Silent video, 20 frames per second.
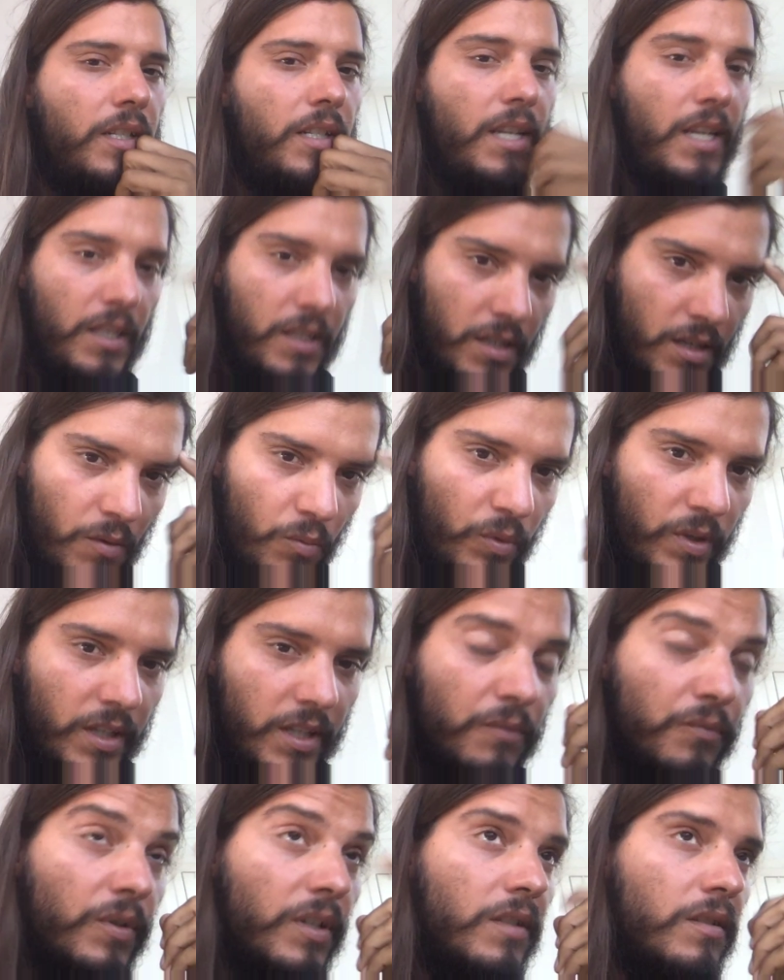in nature, and we
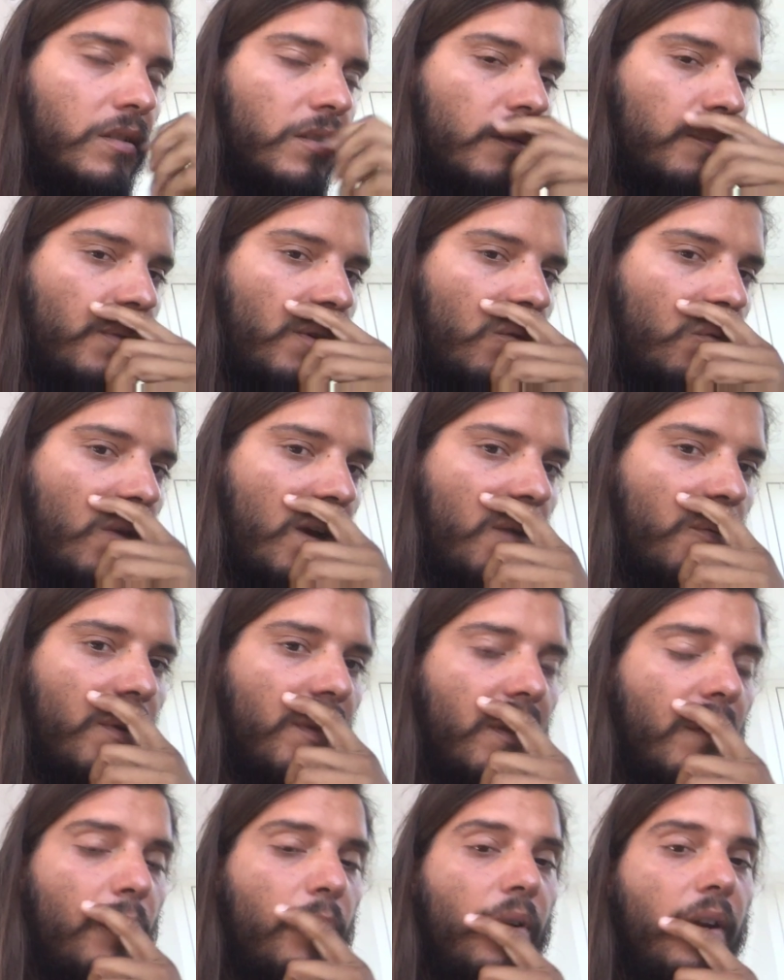can reason about why
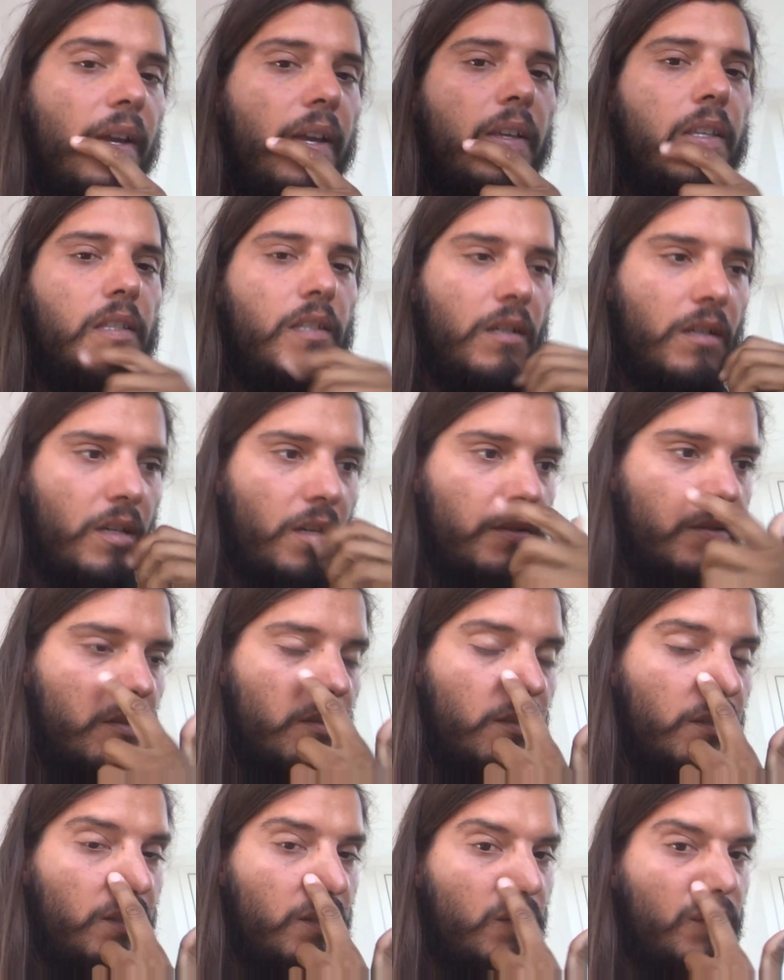with our brains, our
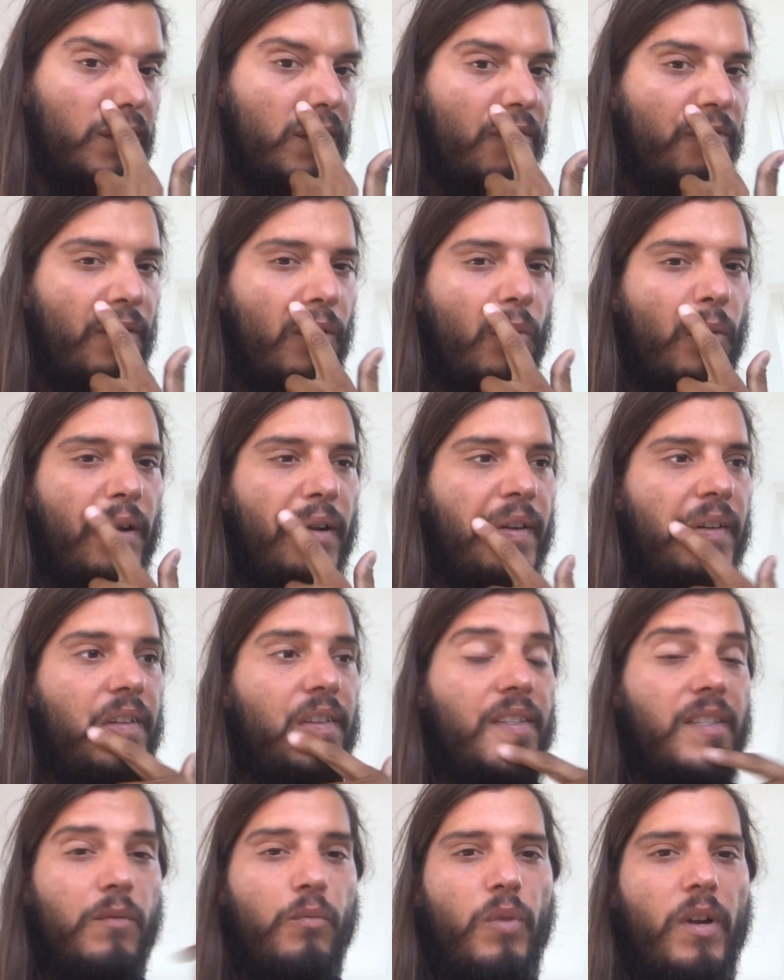consciousness our
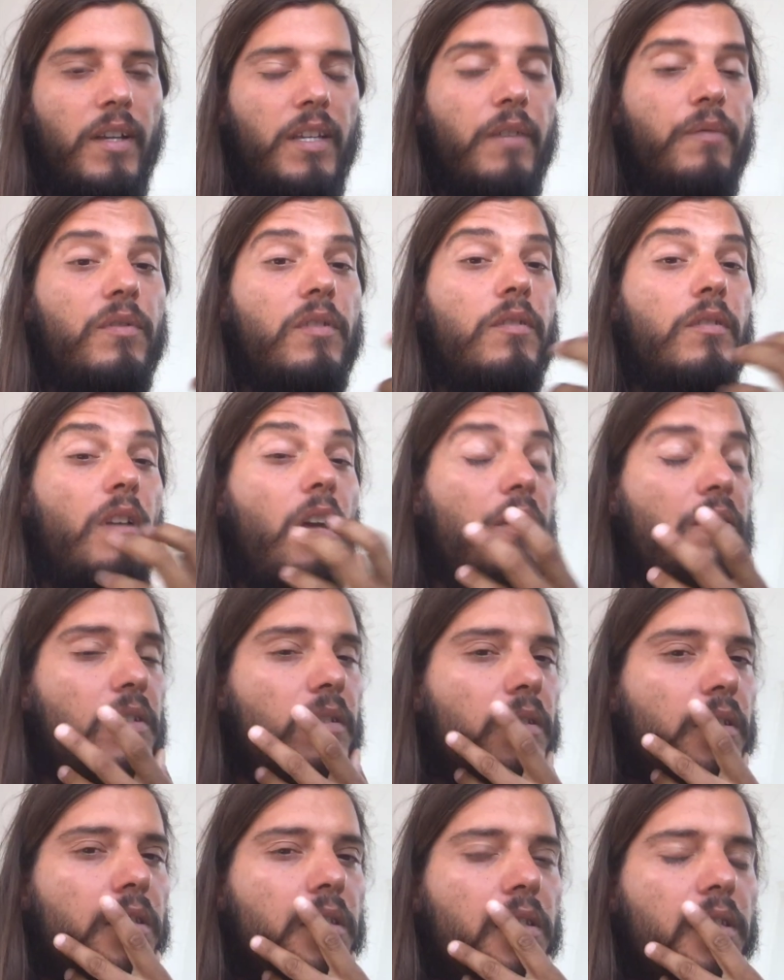self-awareness, and what gives us
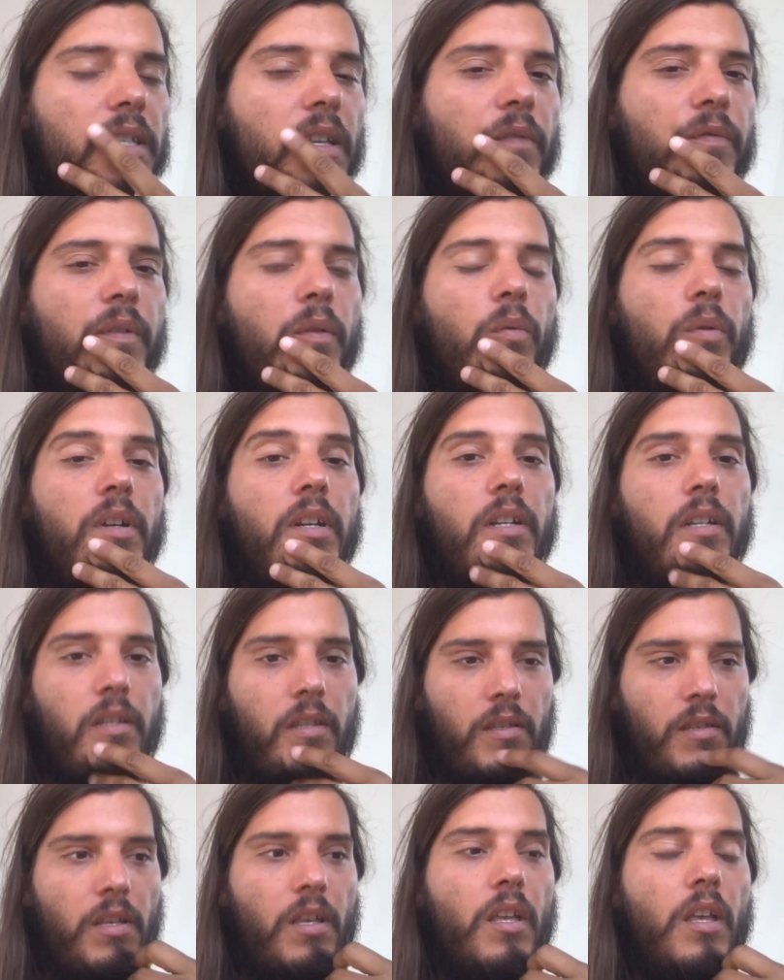consciousness and
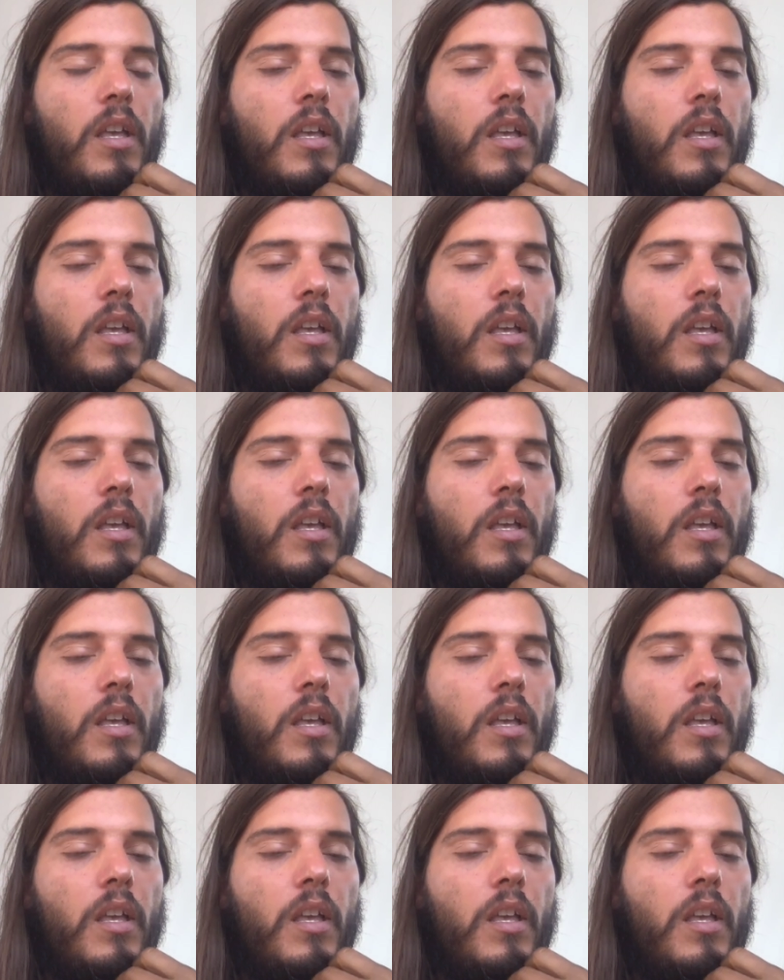self-awareness,